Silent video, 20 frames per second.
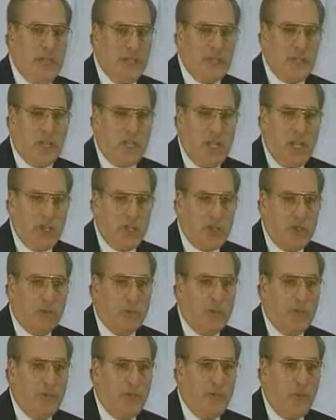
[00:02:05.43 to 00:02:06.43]
educational
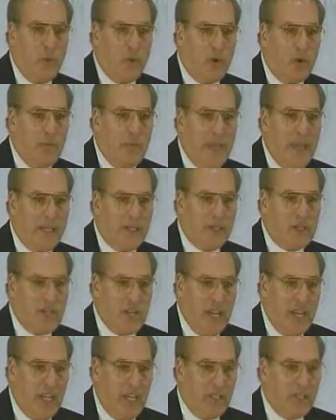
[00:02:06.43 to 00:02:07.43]
reform and
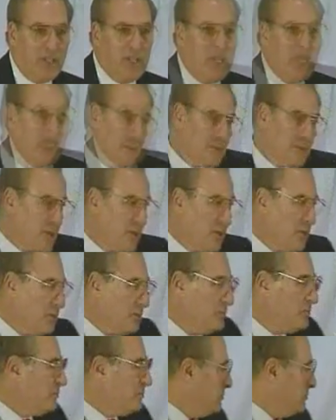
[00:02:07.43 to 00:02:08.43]
change. And so,